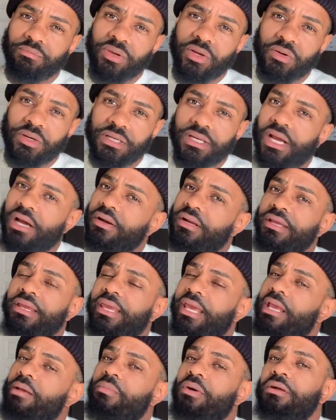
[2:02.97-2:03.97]
melted down, it
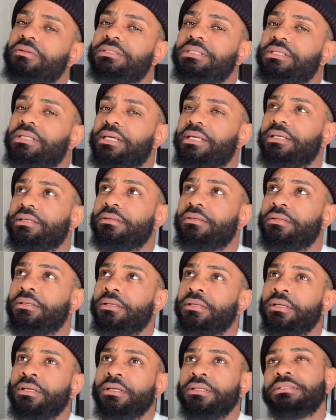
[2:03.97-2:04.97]
came out to like
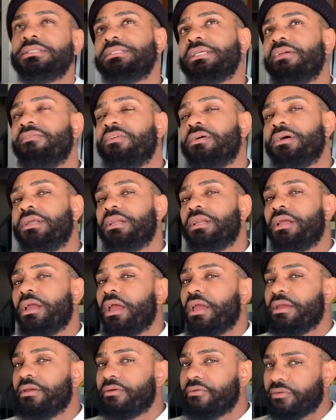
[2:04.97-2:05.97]

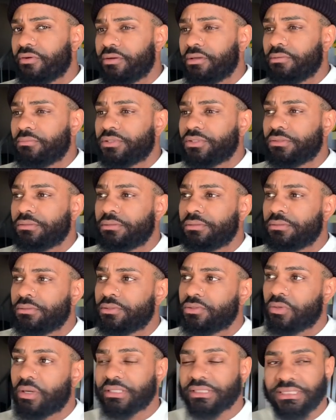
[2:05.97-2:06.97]
708 grams.
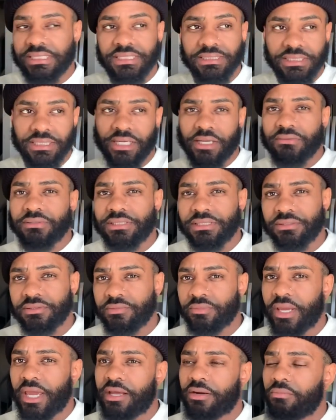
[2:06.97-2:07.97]
So I sent that out to
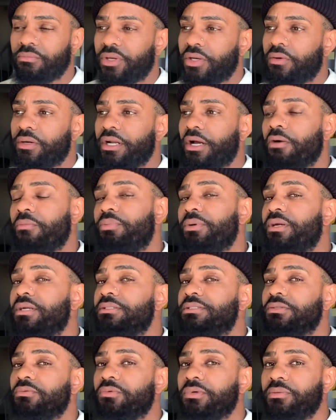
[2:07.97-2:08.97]
them, had them melt it down, put it
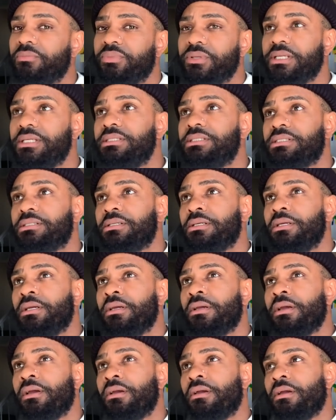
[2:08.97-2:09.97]
into one piece.
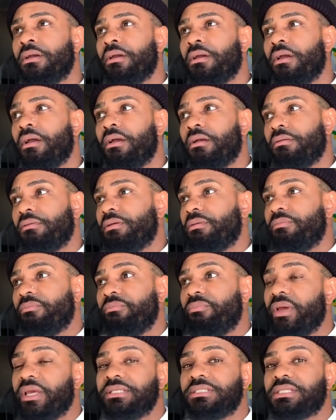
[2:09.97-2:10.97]

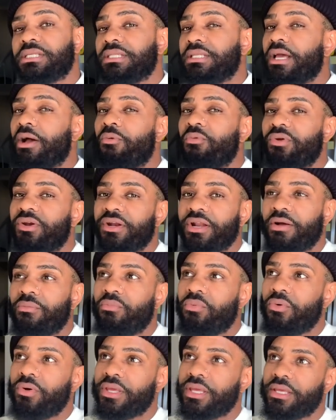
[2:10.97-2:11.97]
Basically, I wanted that
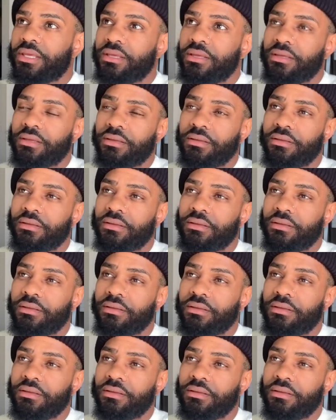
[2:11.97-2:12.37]
boy